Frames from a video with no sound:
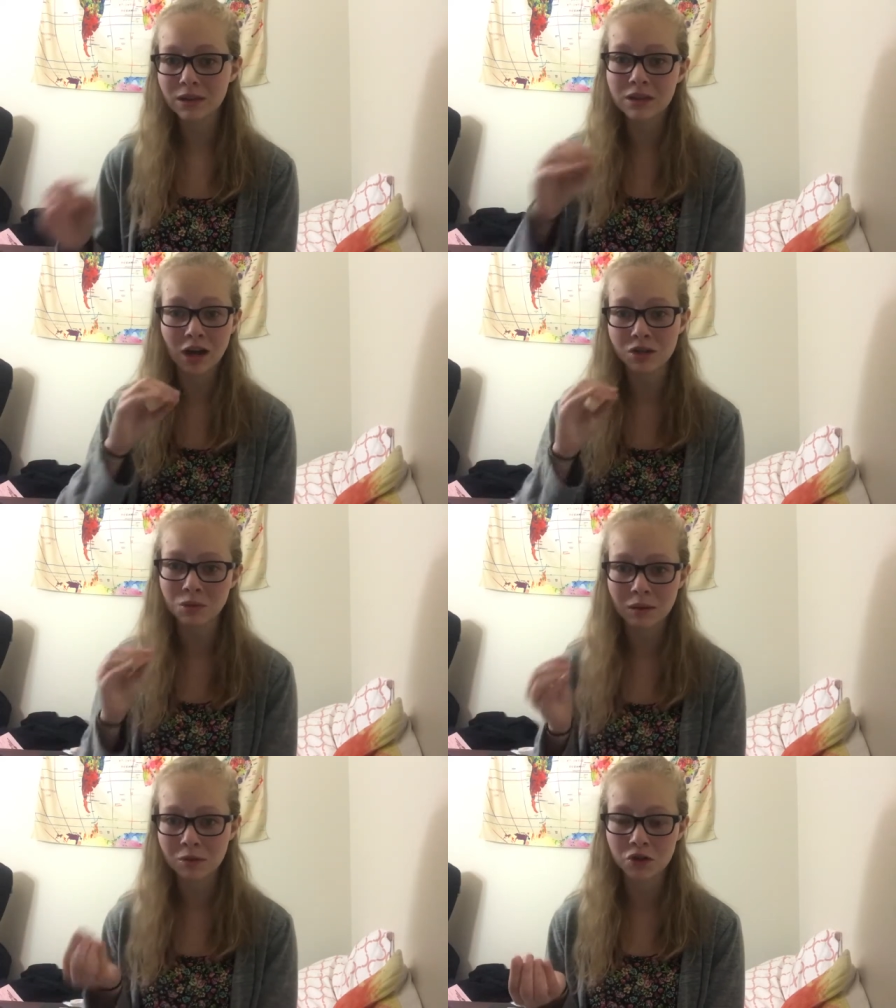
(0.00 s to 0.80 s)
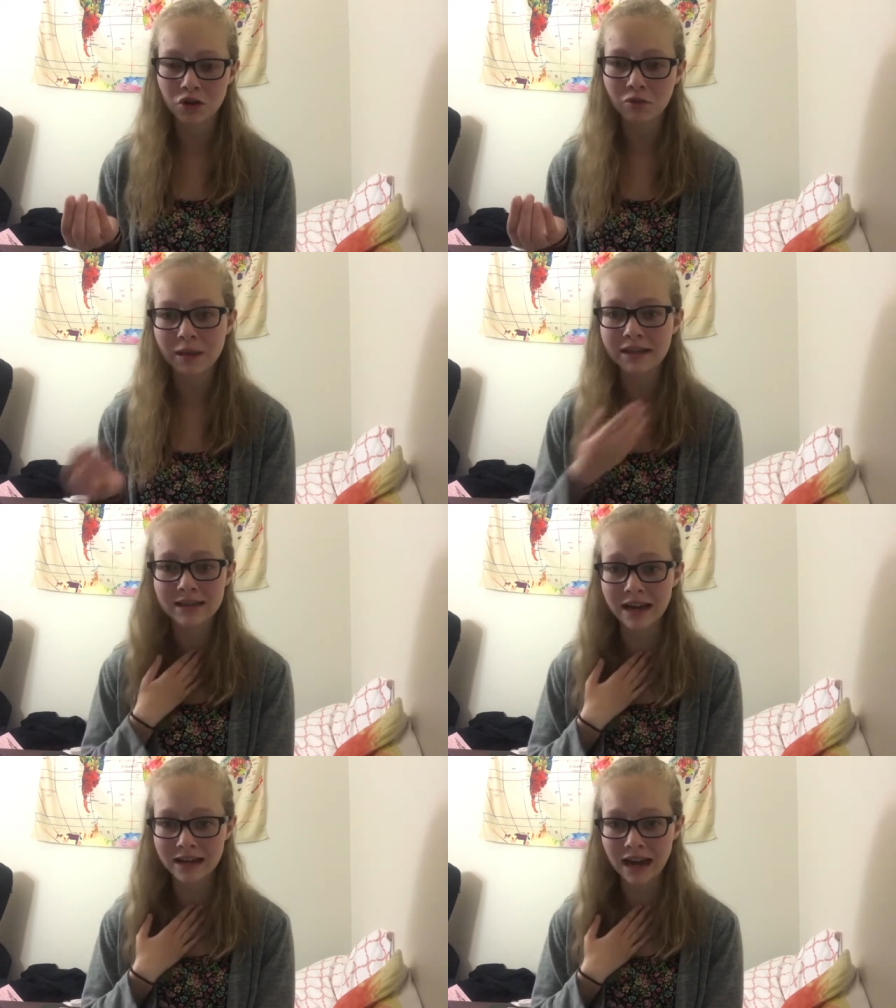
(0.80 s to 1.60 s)
Dr. Whitmer drove me because
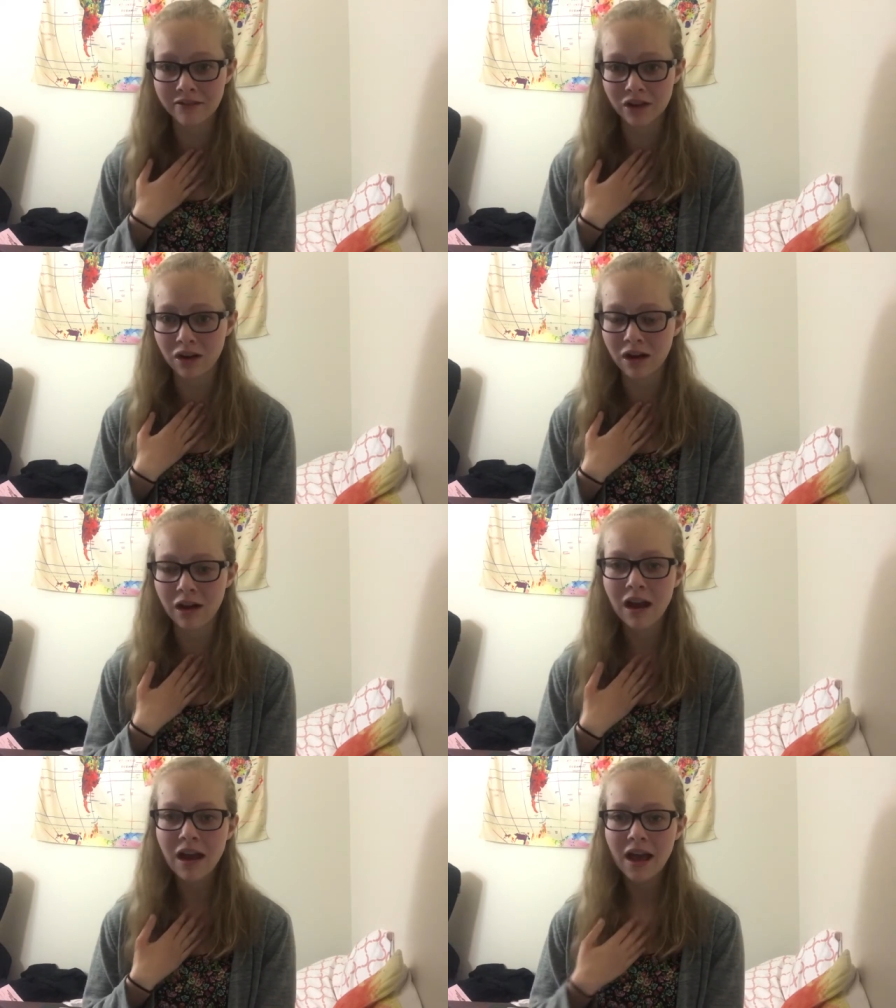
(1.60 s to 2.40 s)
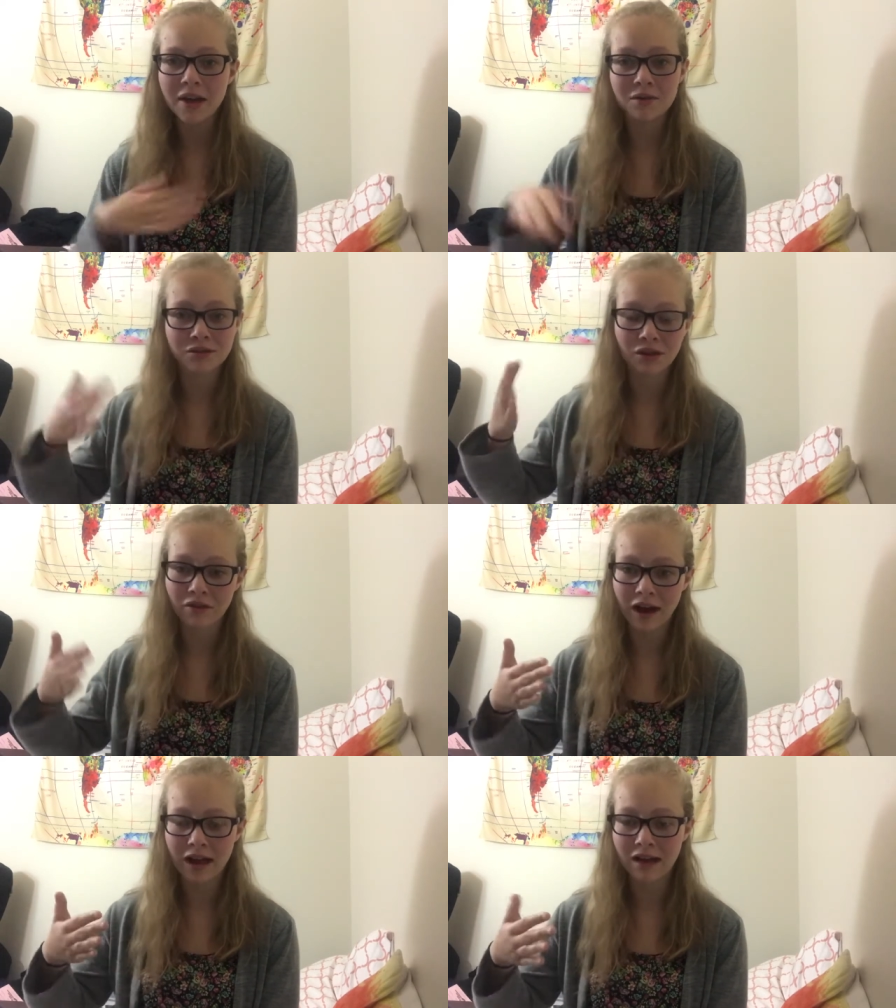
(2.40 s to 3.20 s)
I didn't have a car, and it was
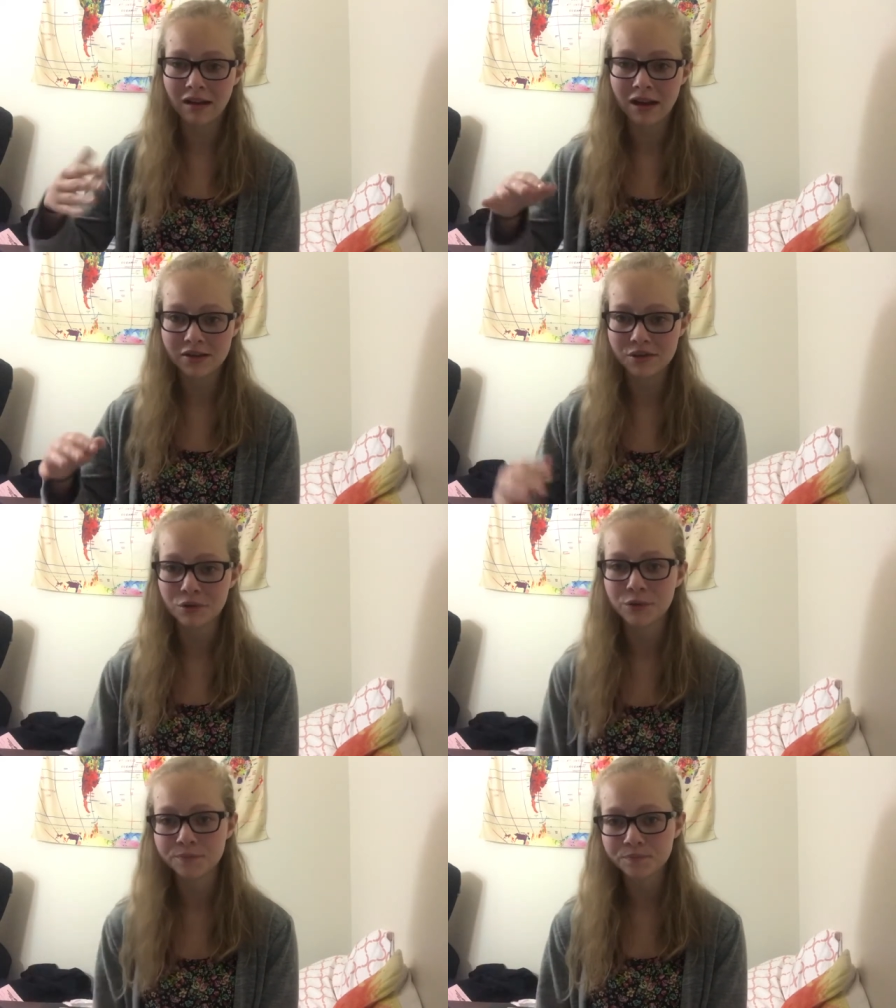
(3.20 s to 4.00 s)
over at a high school.